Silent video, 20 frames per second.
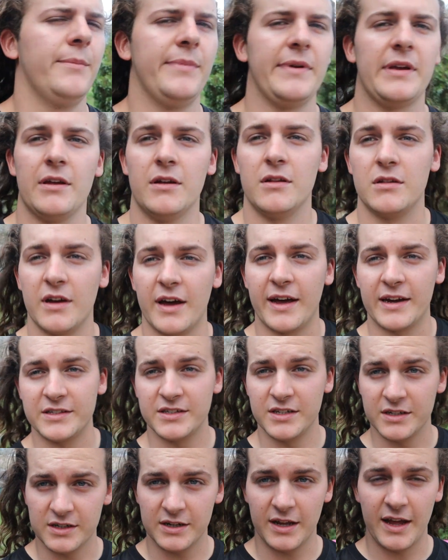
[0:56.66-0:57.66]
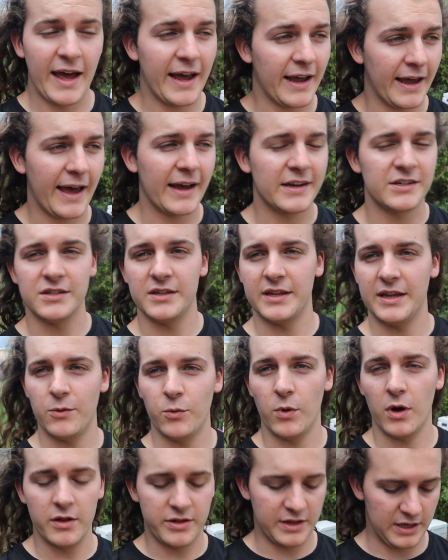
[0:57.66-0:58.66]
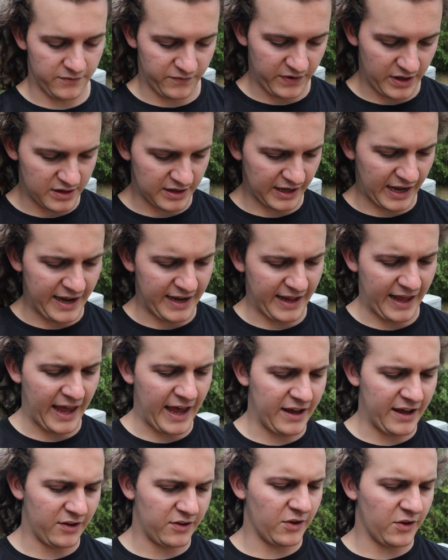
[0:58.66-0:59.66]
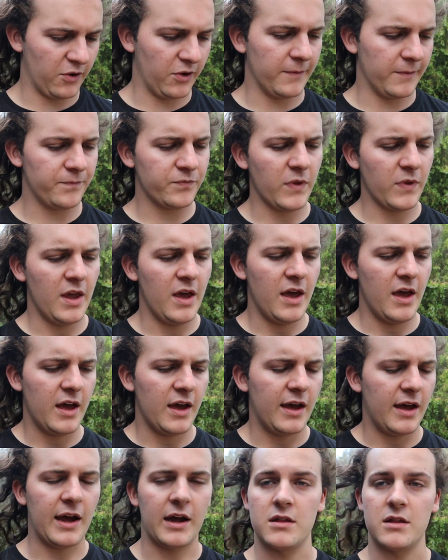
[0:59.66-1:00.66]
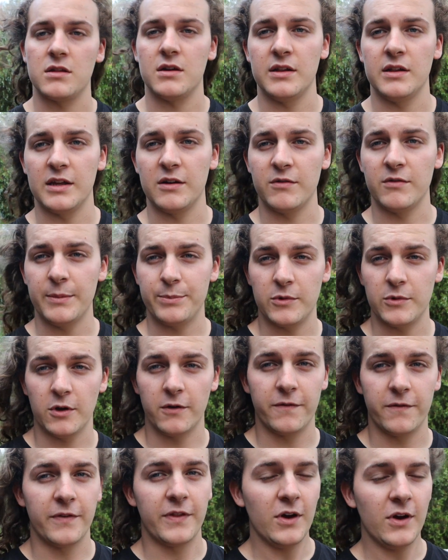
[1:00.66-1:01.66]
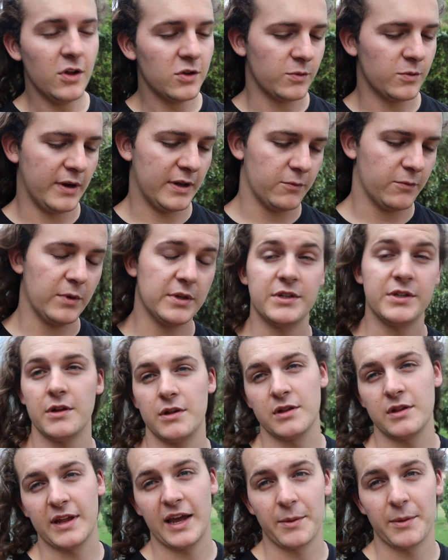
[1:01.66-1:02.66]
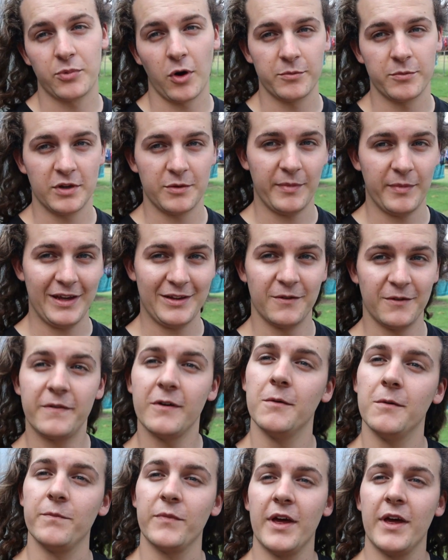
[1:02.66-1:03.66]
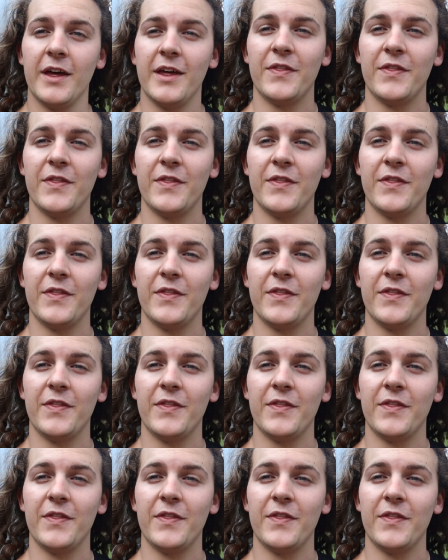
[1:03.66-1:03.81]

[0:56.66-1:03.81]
because I actually whilst investigating how to do it, accidentally ripped off the old one, which has now prompted me to film